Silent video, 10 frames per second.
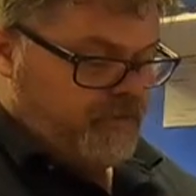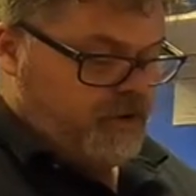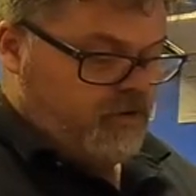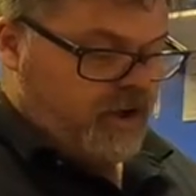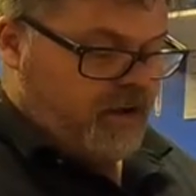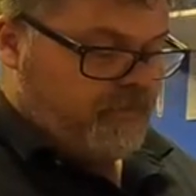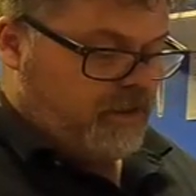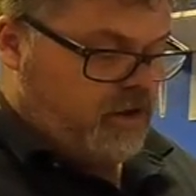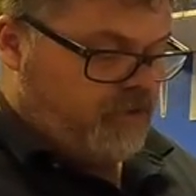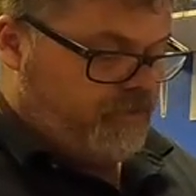Let me know down
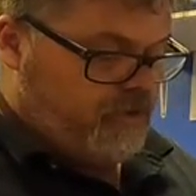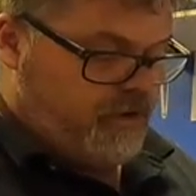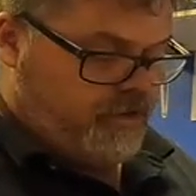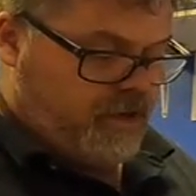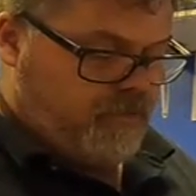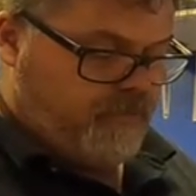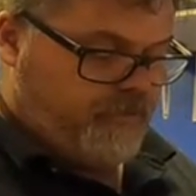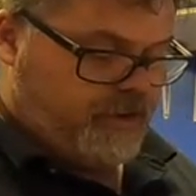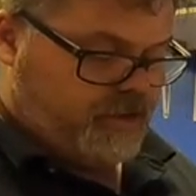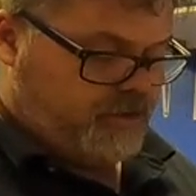below if you want to see me
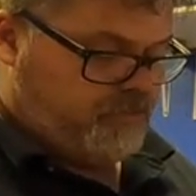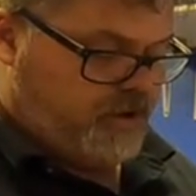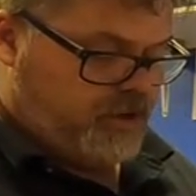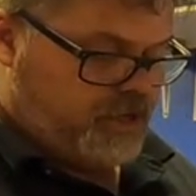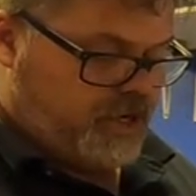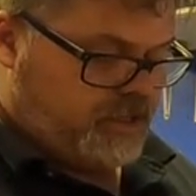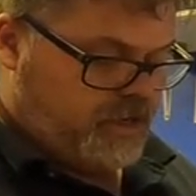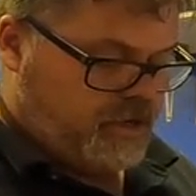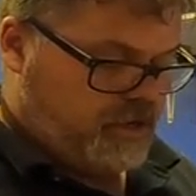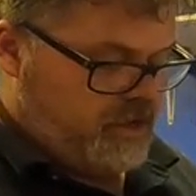finish this project.
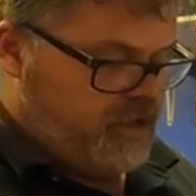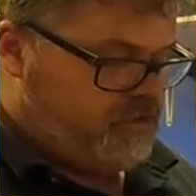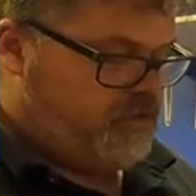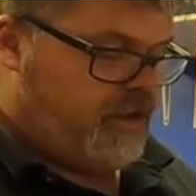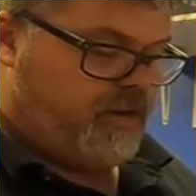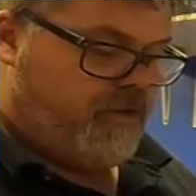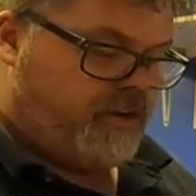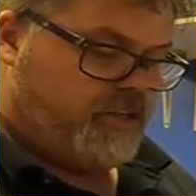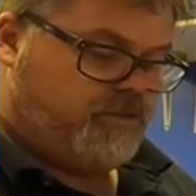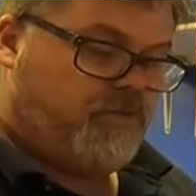The answer to that
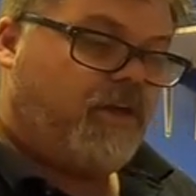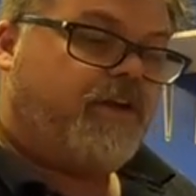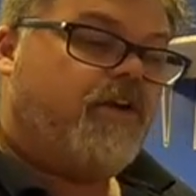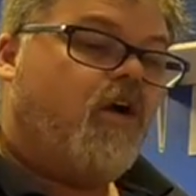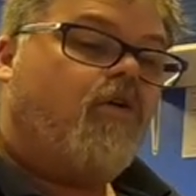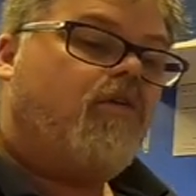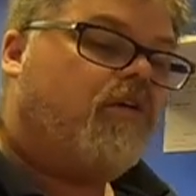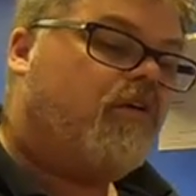question is probably no,